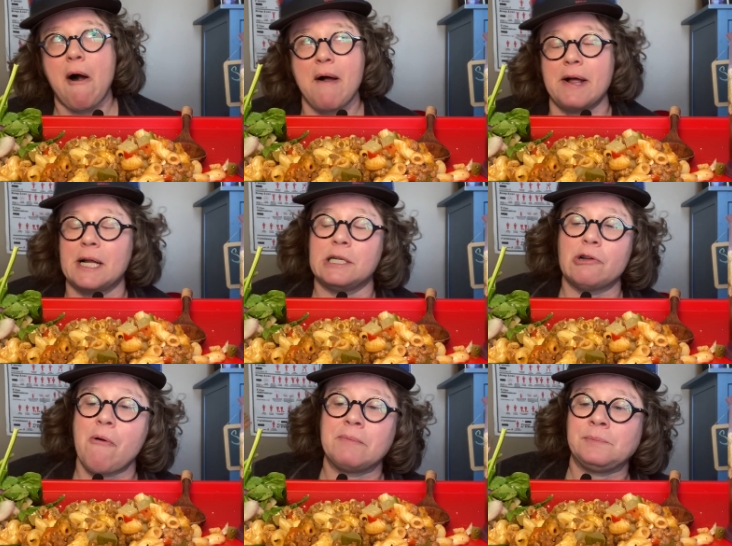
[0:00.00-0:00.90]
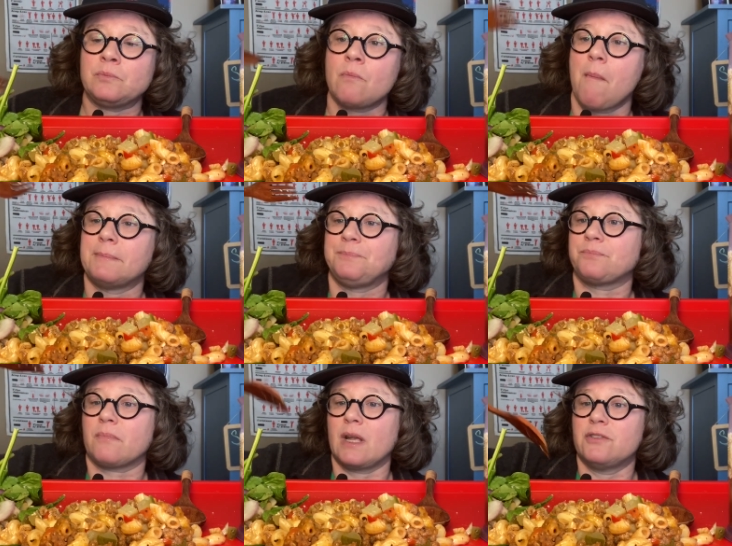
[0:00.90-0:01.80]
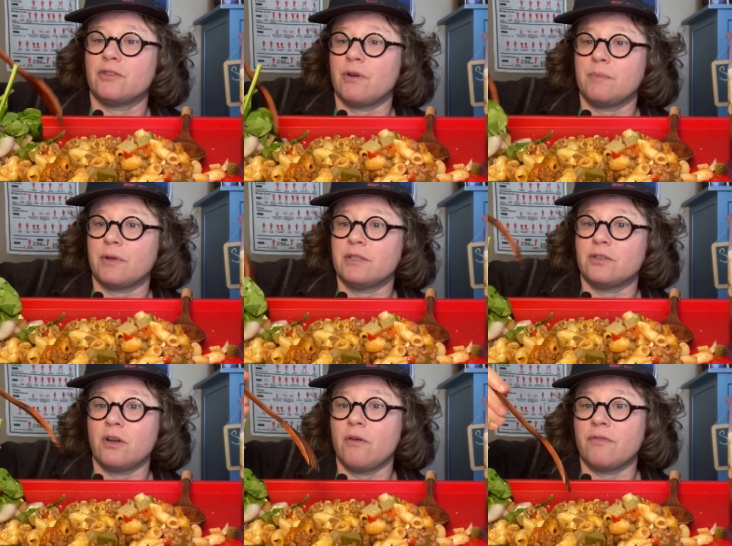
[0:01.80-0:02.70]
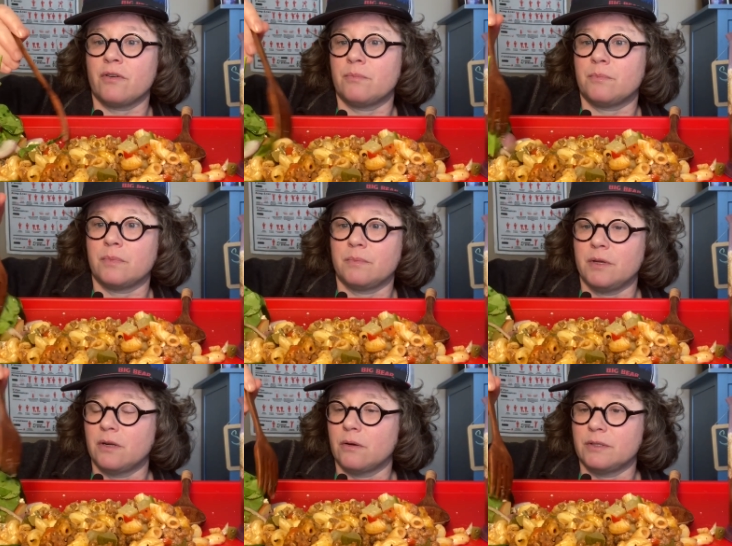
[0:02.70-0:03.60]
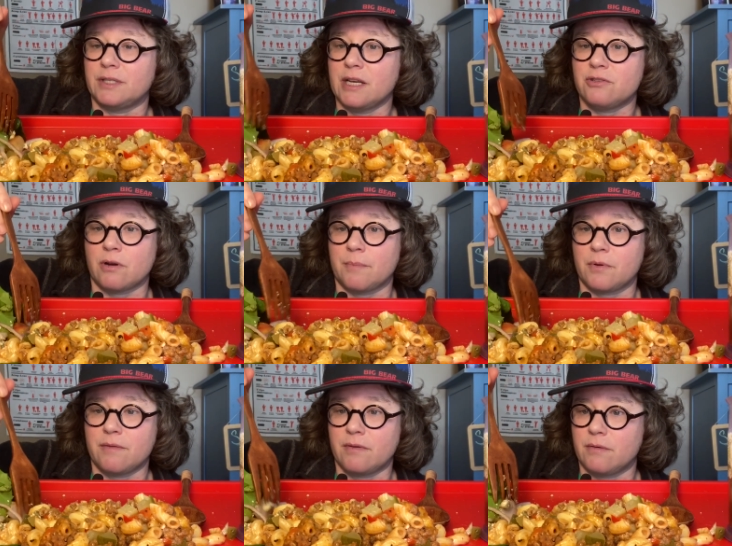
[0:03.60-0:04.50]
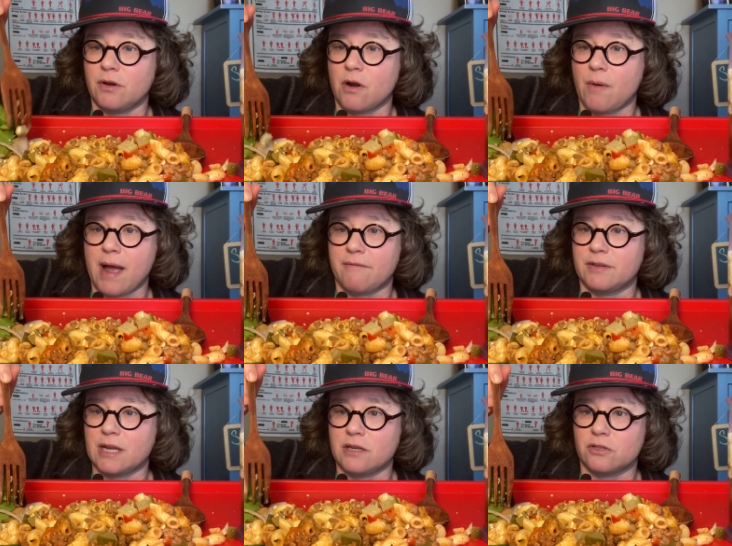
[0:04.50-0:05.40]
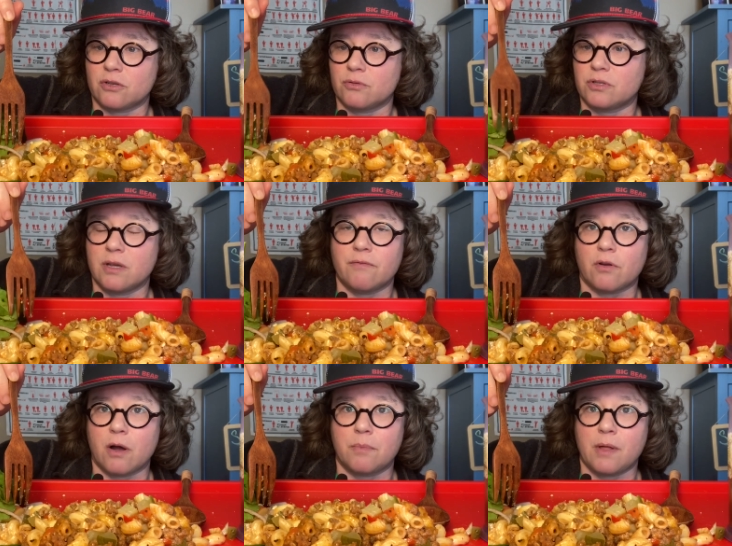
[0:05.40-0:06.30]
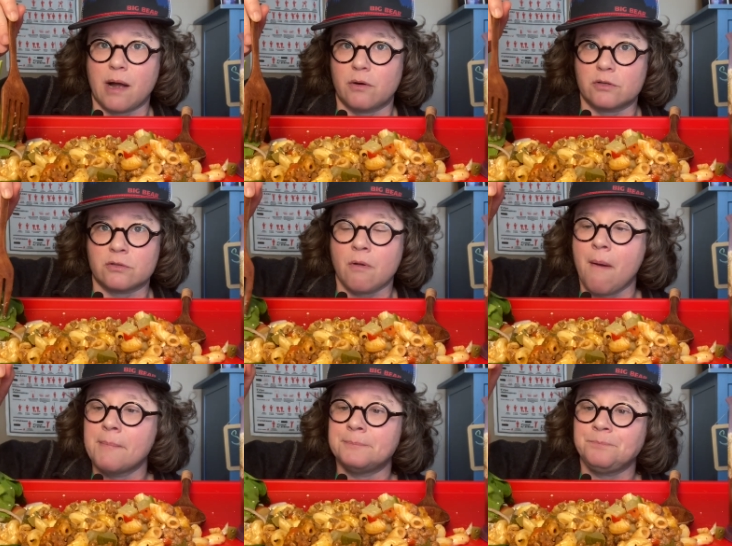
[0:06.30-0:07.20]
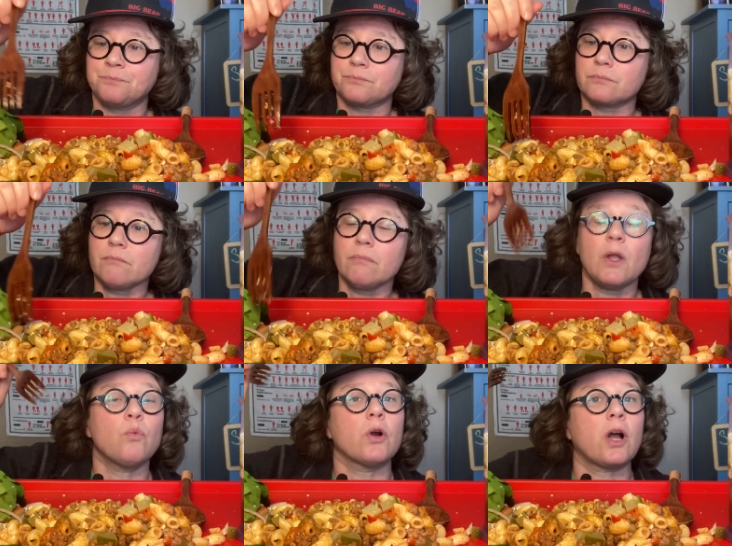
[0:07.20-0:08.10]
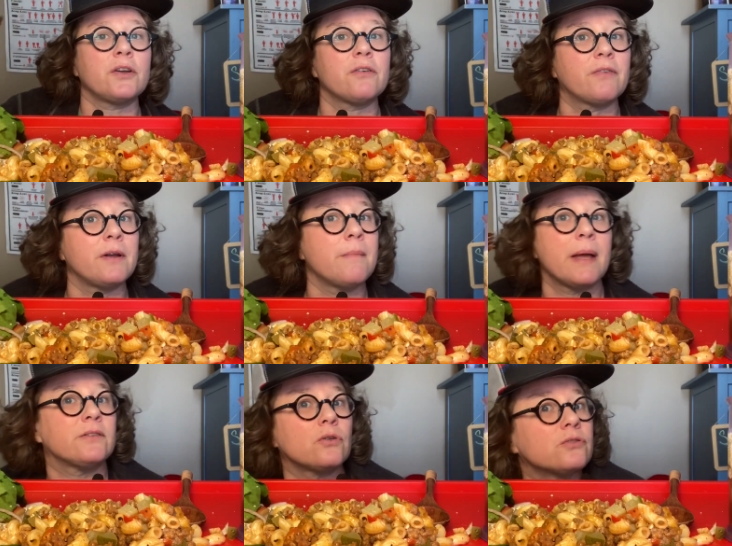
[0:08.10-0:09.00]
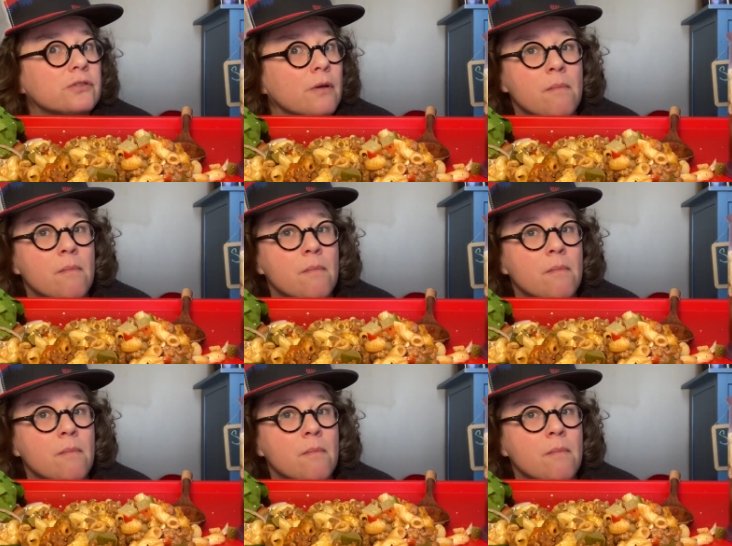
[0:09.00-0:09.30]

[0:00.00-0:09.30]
And it's a great place to go for, a day trip or even, half a day. Just go ski for a couple hours. Work on your fundamentals.